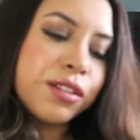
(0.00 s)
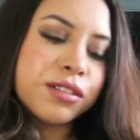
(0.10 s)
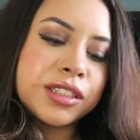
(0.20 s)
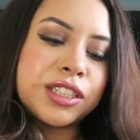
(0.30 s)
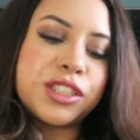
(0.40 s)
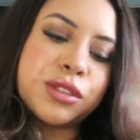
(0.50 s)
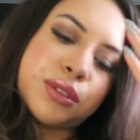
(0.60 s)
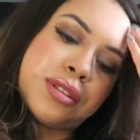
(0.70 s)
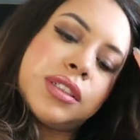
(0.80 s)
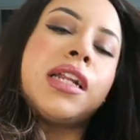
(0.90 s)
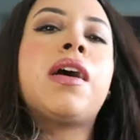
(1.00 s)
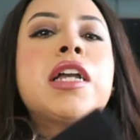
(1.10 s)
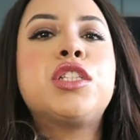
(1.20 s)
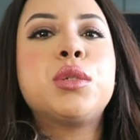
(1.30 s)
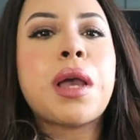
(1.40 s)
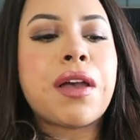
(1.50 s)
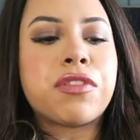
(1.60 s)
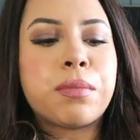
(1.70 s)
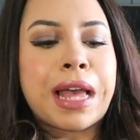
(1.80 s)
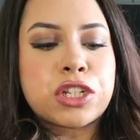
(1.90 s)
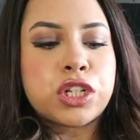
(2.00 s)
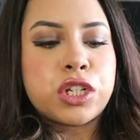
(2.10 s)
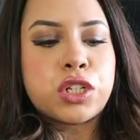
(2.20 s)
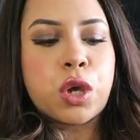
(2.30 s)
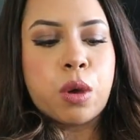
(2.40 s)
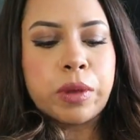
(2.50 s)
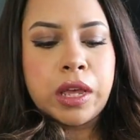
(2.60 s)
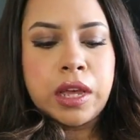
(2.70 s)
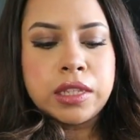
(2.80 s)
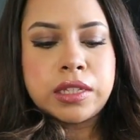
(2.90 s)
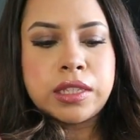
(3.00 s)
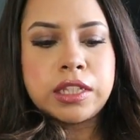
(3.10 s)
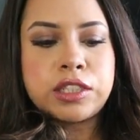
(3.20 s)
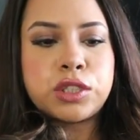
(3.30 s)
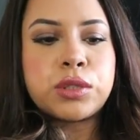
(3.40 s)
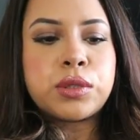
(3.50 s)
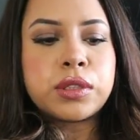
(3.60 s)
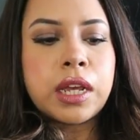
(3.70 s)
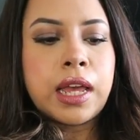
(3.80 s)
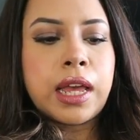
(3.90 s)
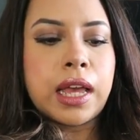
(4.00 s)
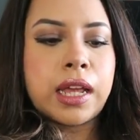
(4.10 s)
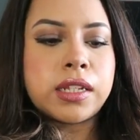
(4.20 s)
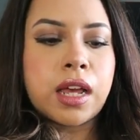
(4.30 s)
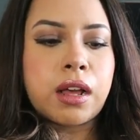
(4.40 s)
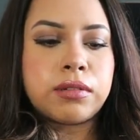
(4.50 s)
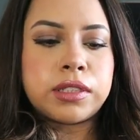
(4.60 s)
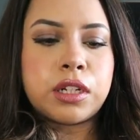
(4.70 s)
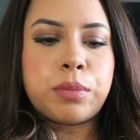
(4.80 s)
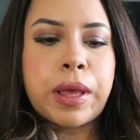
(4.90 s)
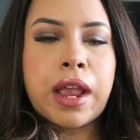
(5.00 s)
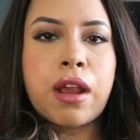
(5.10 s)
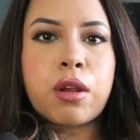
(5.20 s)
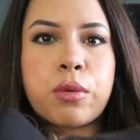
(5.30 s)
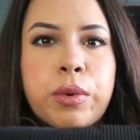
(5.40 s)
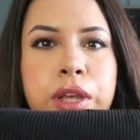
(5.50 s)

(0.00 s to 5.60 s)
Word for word: I got these shorts. Now I do have the matching top to this short, and I was gonna pair it